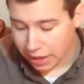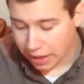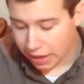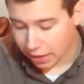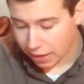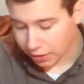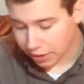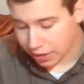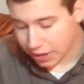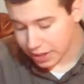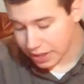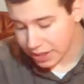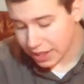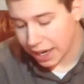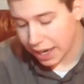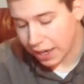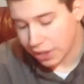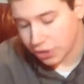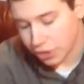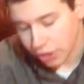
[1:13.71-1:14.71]
Now this,
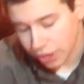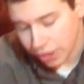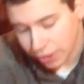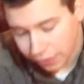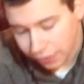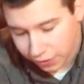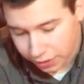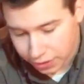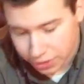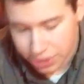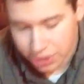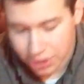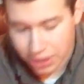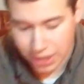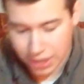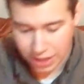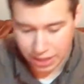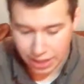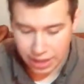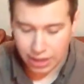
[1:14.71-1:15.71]
actually, first,
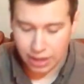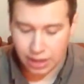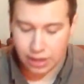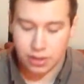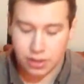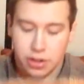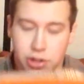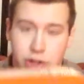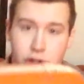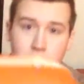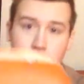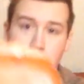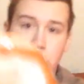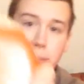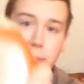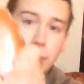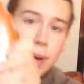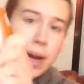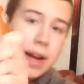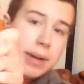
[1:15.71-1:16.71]
I'll just show you the
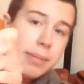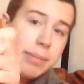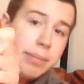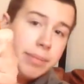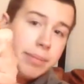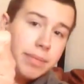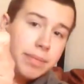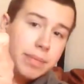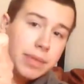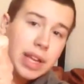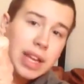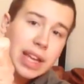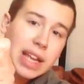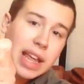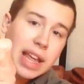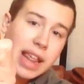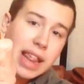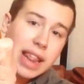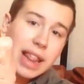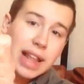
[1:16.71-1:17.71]
bottom.
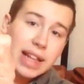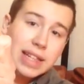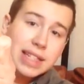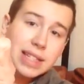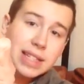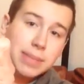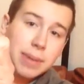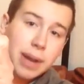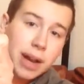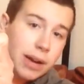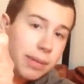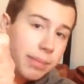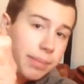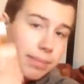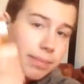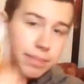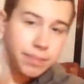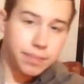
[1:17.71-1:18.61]
That's the bottom.